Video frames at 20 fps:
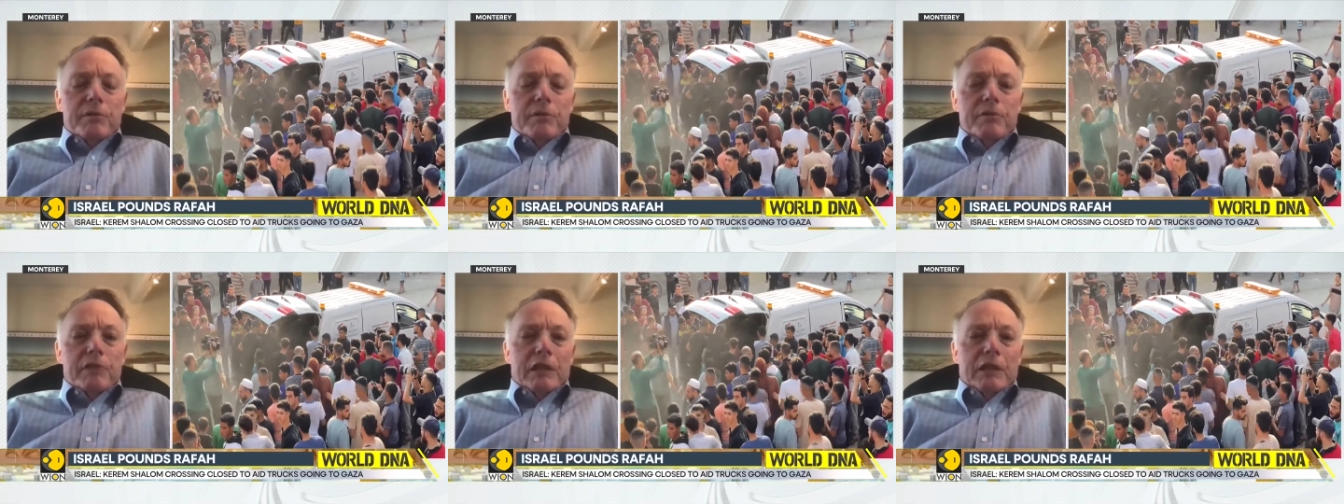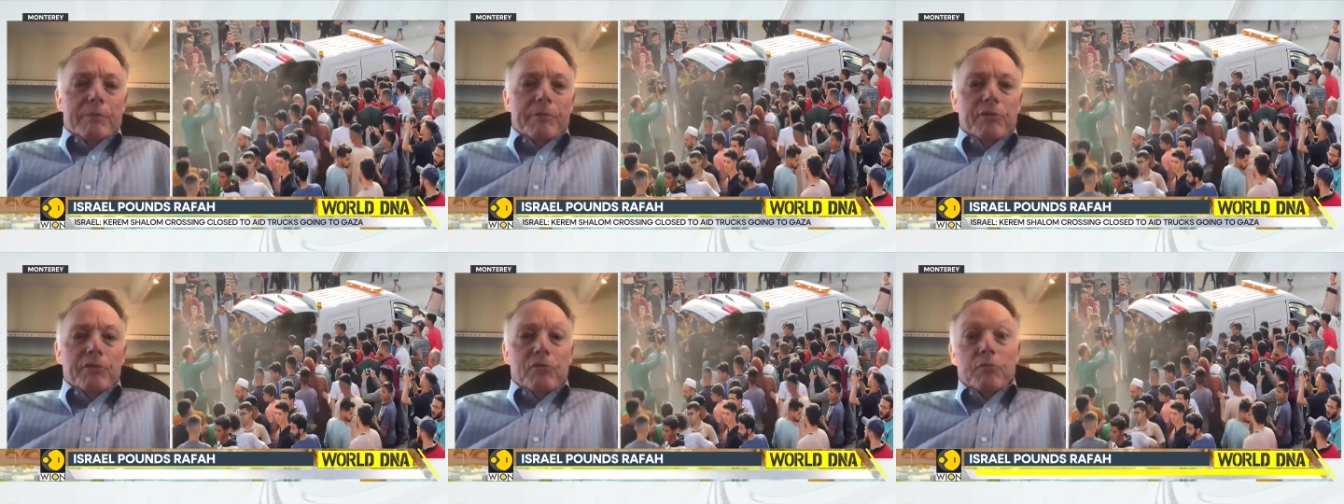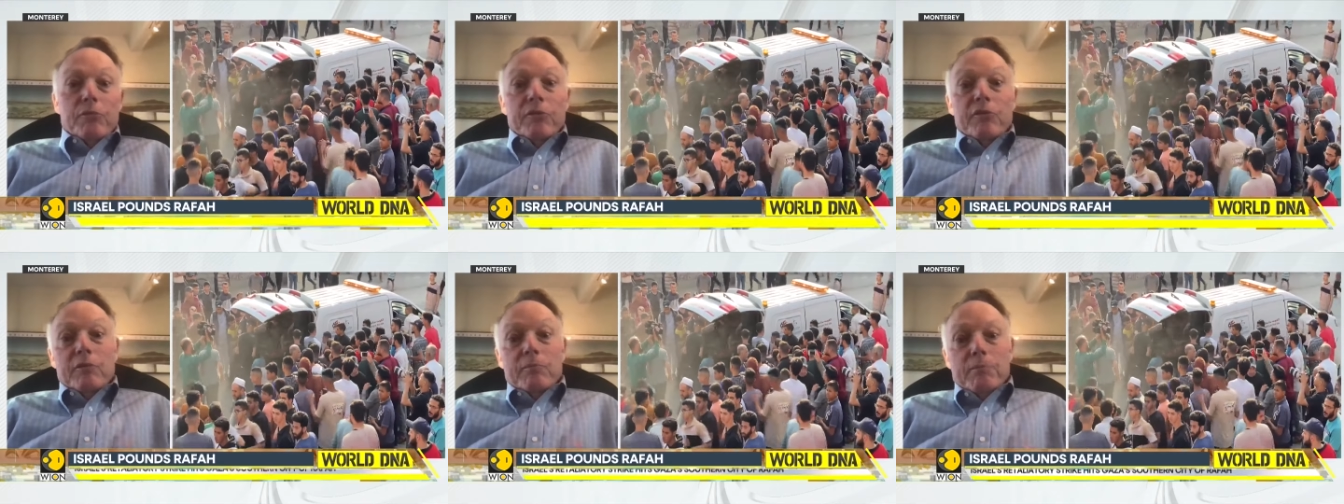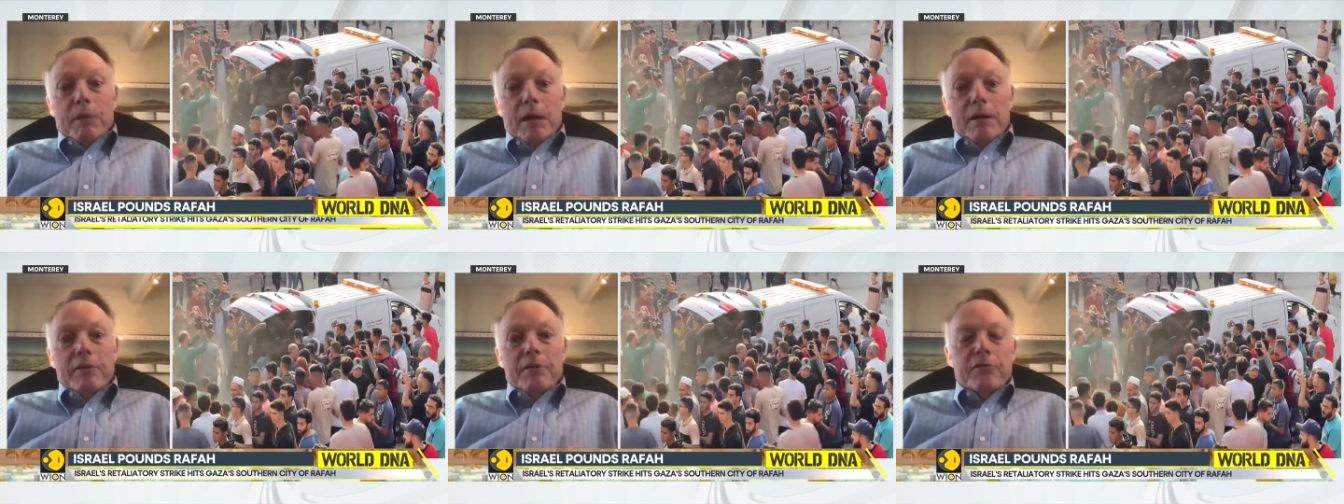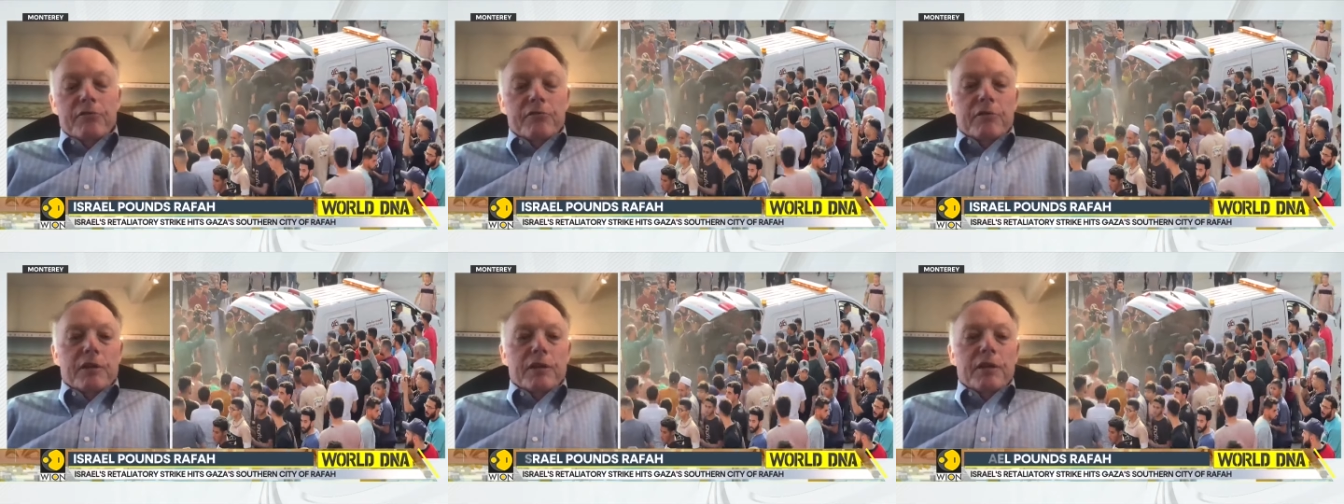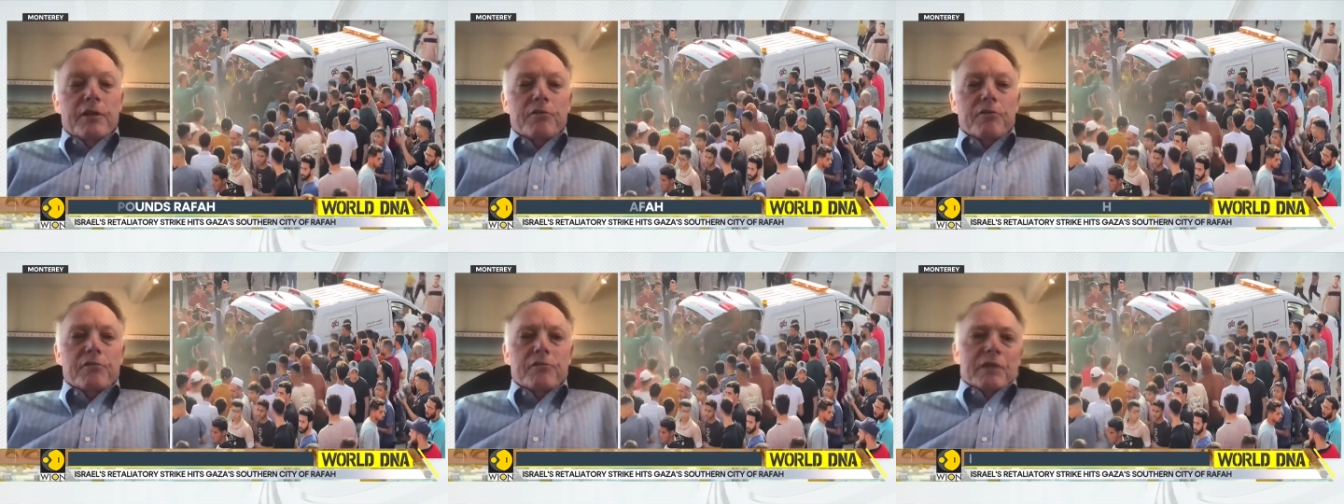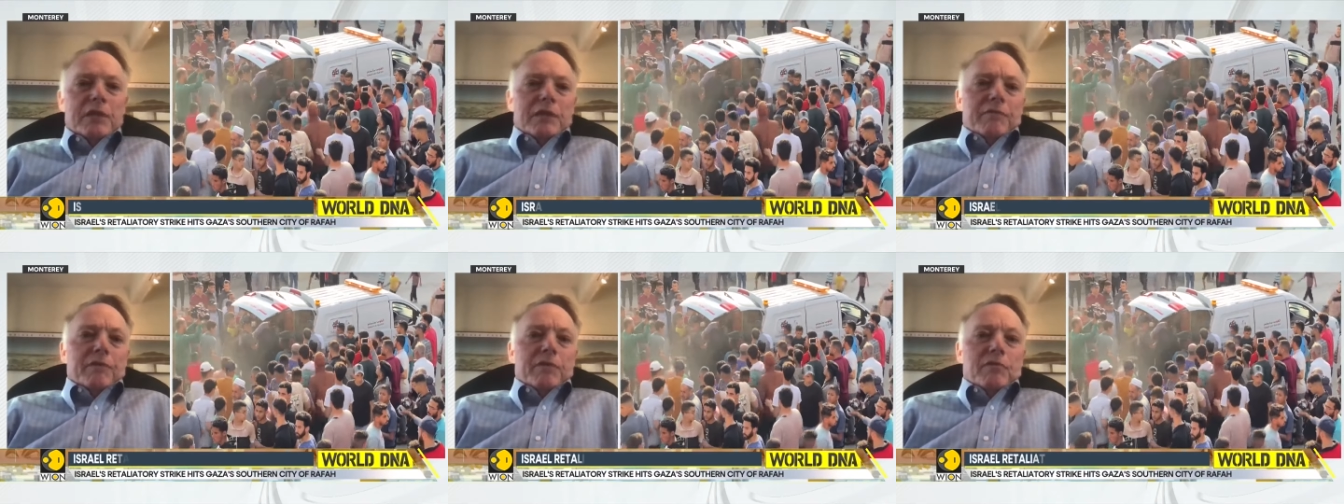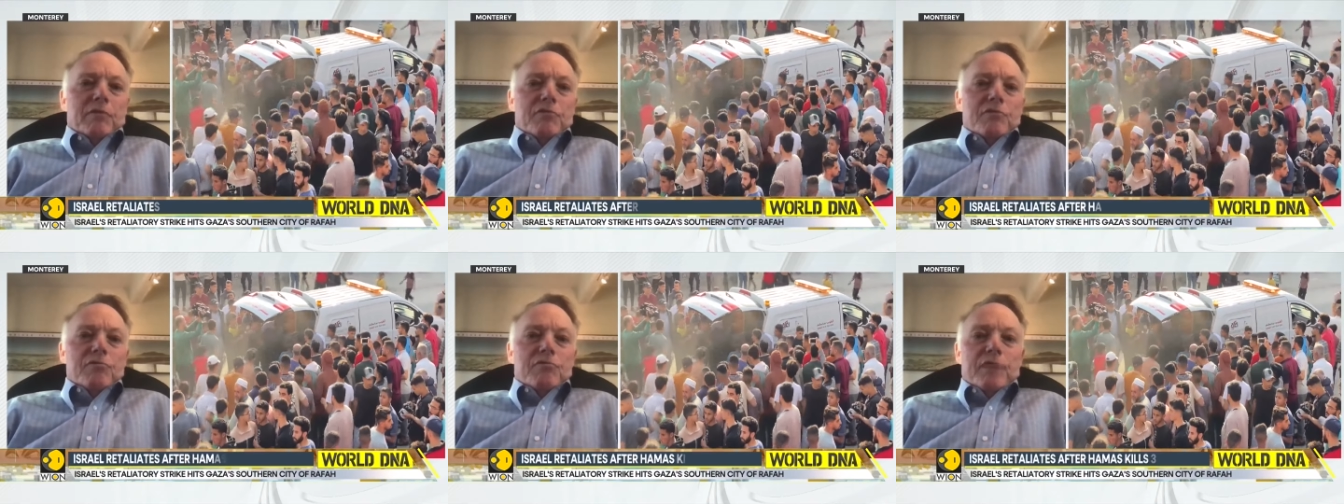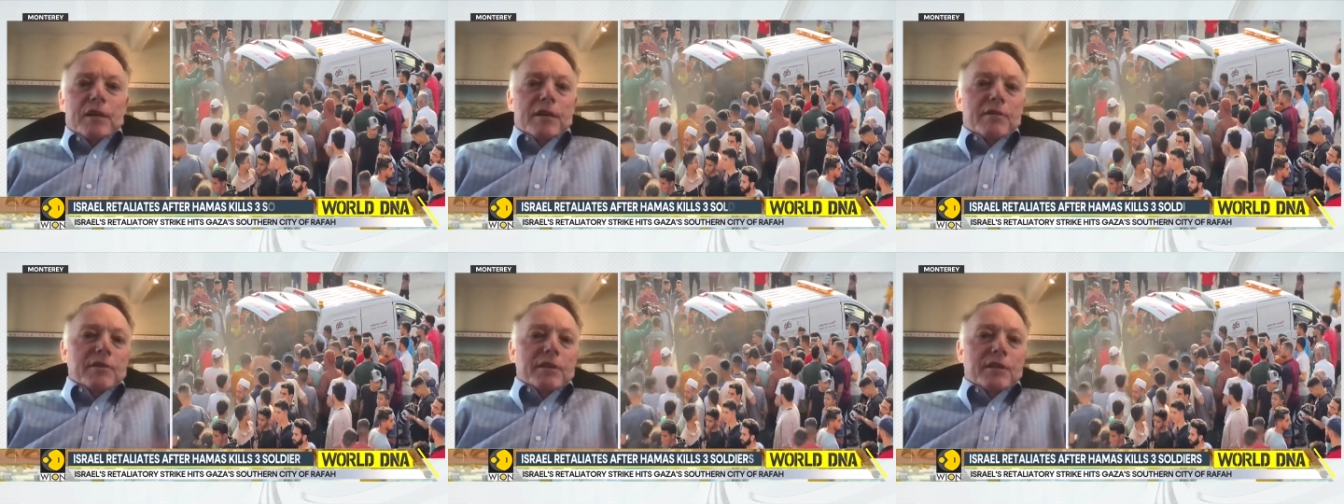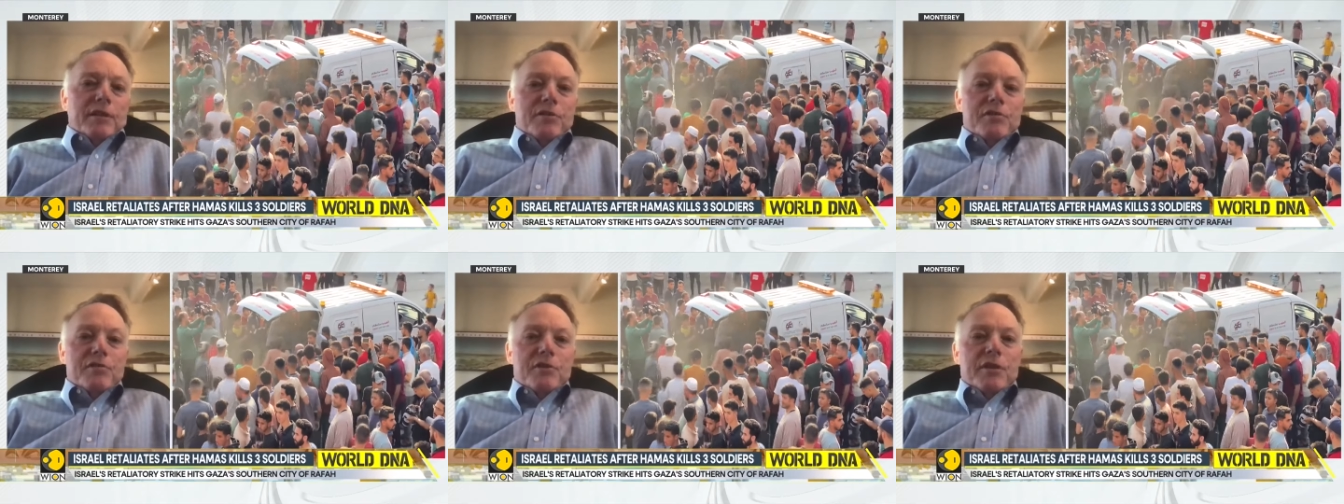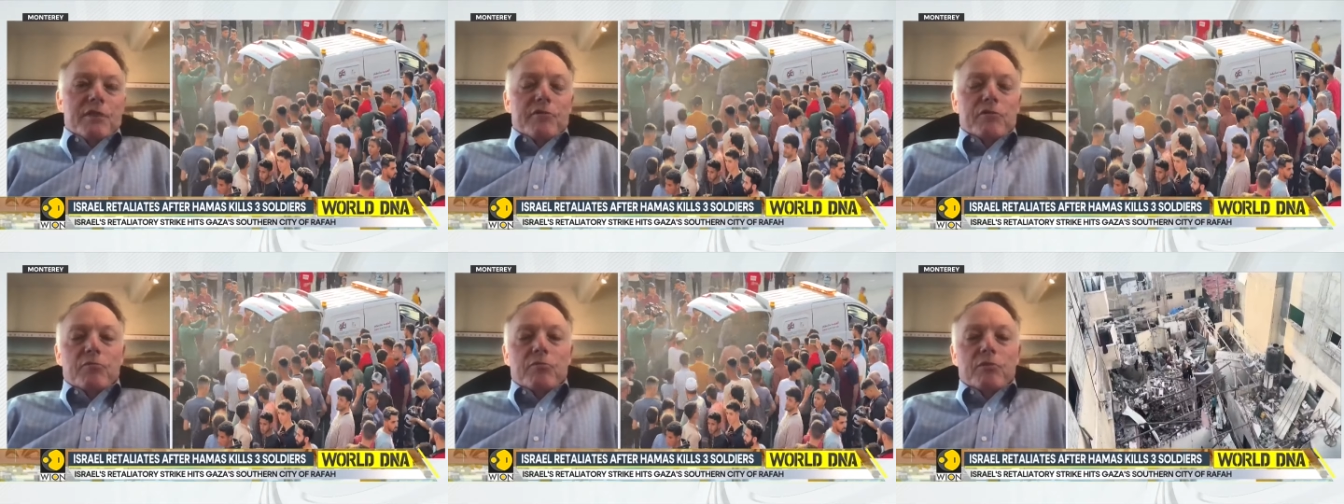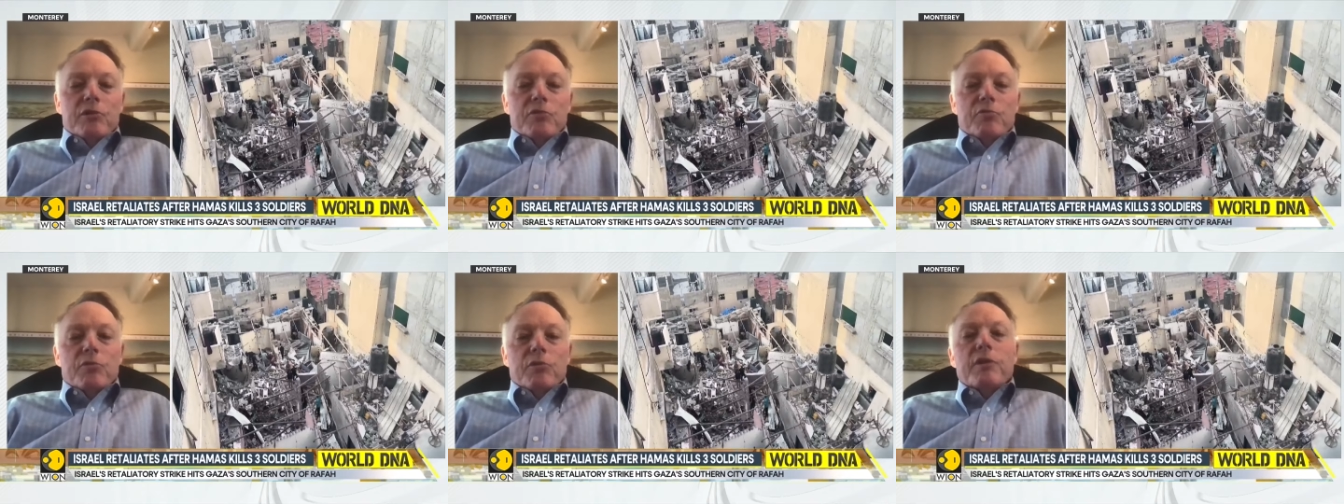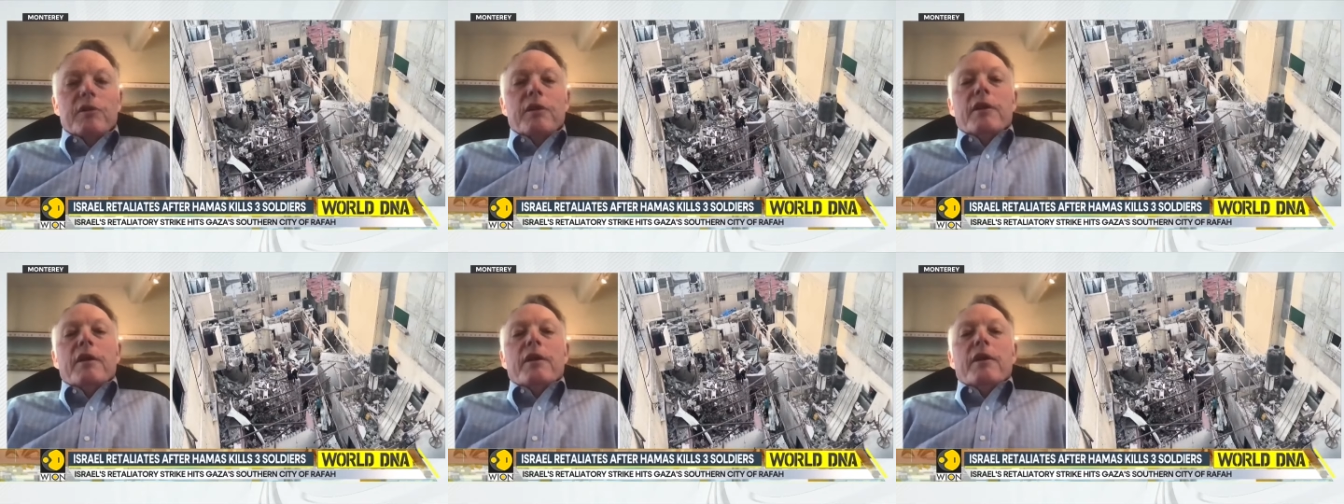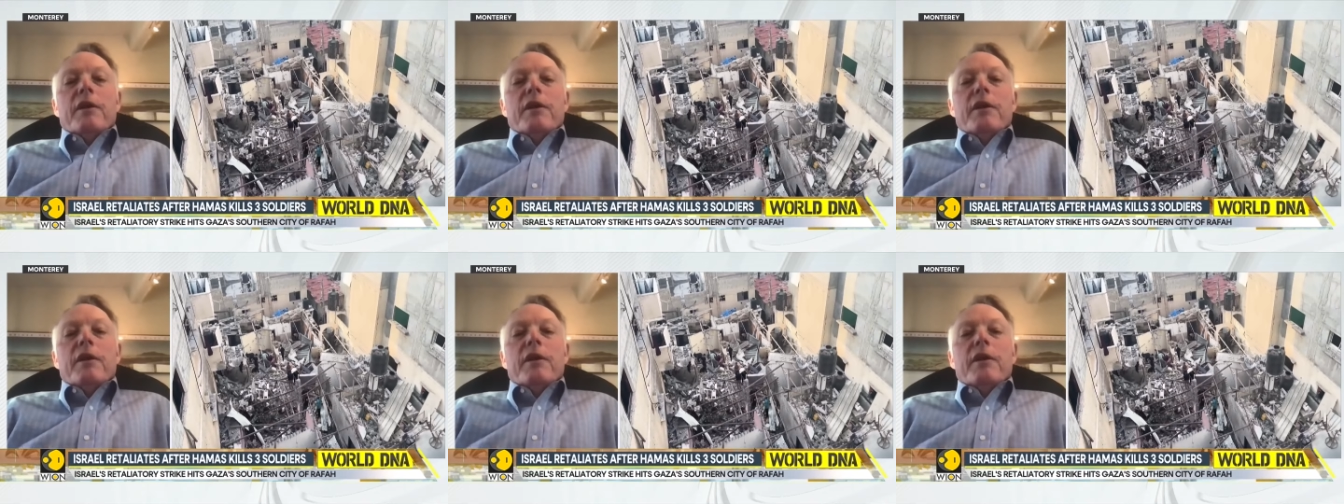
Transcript: agreements with the Palestinians or even the surrounding states, which would